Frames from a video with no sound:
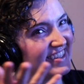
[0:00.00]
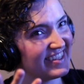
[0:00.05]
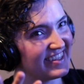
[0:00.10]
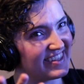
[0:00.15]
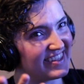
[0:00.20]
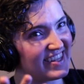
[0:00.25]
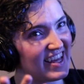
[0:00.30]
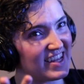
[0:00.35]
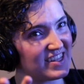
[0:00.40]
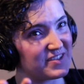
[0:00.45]

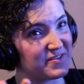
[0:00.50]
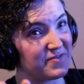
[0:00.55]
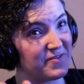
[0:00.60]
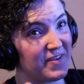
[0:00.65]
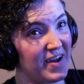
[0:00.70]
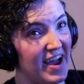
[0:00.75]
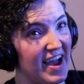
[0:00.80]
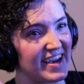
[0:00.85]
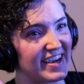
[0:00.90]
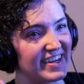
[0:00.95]
that's
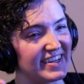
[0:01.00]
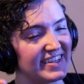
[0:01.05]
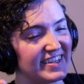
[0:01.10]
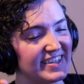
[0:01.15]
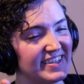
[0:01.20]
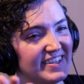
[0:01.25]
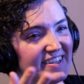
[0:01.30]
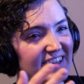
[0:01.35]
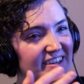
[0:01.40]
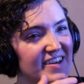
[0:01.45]

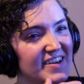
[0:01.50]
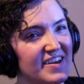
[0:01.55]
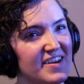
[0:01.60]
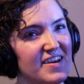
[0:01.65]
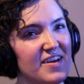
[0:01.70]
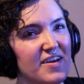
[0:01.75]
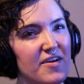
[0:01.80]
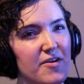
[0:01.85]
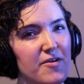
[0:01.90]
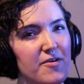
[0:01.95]
fine.
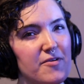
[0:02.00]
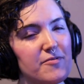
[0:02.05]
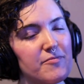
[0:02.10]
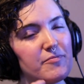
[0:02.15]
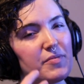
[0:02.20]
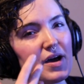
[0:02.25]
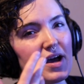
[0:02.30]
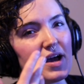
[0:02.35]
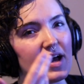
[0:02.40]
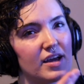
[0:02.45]

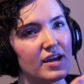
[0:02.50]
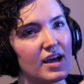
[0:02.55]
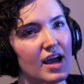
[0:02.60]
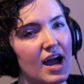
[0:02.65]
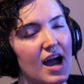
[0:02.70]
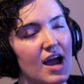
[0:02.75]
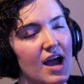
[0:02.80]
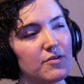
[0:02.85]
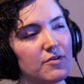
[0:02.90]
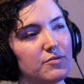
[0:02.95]
But
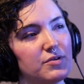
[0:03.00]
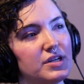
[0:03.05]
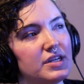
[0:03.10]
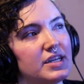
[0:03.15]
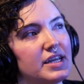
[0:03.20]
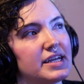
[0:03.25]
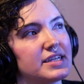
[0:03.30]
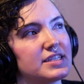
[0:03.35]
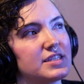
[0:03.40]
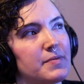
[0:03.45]
I wouldn't
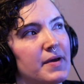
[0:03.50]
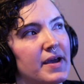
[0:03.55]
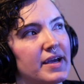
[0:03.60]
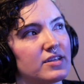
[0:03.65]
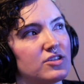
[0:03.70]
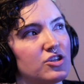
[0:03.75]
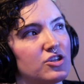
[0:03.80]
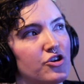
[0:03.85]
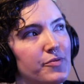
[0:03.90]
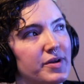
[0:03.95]

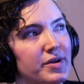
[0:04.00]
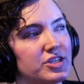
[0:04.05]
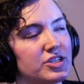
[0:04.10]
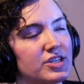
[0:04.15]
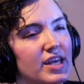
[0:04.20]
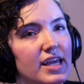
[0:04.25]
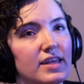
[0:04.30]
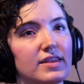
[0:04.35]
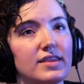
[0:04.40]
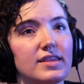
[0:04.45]
expect too much.
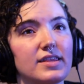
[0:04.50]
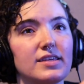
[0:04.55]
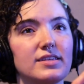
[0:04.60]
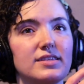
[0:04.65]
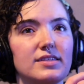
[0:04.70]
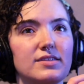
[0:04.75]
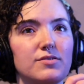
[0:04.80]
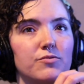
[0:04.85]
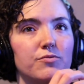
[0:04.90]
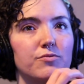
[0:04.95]
Like,
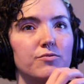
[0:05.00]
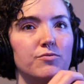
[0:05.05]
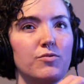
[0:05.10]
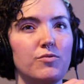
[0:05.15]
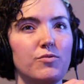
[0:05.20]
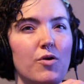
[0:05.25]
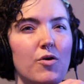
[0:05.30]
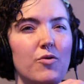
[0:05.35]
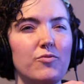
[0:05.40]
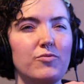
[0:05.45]
this
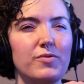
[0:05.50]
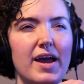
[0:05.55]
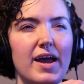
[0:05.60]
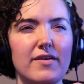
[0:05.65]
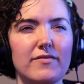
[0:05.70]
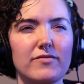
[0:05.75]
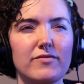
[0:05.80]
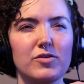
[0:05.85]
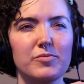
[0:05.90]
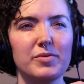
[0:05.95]
won't
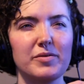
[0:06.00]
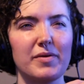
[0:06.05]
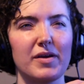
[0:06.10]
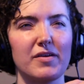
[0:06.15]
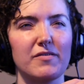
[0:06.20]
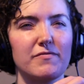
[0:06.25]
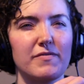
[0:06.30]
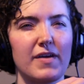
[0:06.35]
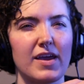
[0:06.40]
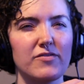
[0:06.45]
ever be my
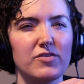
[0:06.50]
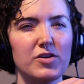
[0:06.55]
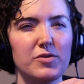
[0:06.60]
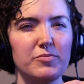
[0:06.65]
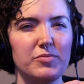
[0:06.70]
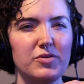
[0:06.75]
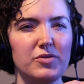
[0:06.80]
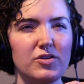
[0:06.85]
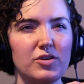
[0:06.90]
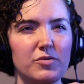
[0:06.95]
favorite
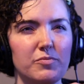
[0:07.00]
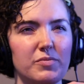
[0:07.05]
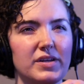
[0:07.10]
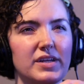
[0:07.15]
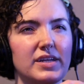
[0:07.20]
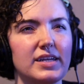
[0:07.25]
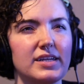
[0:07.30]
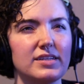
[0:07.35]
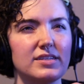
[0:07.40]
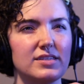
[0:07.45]
book, but
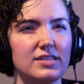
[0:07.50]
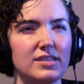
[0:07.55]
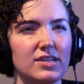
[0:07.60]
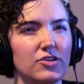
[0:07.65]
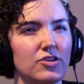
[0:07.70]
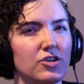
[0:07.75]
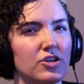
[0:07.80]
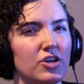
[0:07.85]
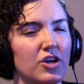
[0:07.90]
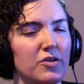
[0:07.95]
it is
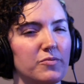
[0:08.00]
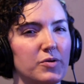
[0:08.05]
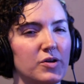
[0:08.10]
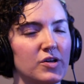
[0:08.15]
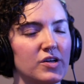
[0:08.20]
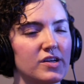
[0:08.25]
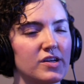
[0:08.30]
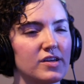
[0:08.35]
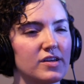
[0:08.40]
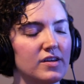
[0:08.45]
still a good
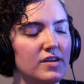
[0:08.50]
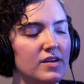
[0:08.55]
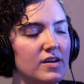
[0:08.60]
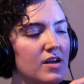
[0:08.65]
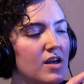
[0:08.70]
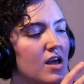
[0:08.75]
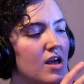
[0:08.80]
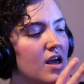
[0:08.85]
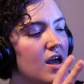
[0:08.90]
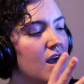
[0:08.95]
book.
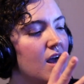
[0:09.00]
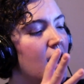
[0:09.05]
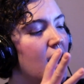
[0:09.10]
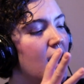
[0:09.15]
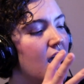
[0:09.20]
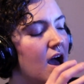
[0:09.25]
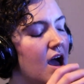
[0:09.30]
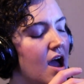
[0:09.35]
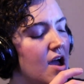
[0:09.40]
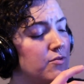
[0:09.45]

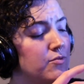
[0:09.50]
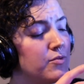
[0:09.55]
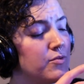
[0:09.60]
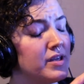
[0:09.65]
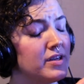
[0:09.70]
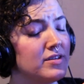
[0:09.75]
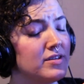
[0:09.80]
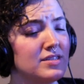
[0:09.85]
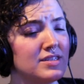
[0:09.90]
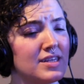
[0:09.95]
I
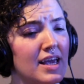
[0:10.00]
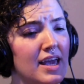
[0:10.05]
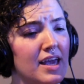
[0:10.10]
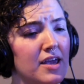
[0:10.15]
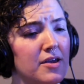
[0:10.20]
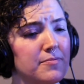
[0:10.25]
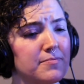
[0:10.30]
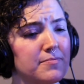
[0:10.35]
will say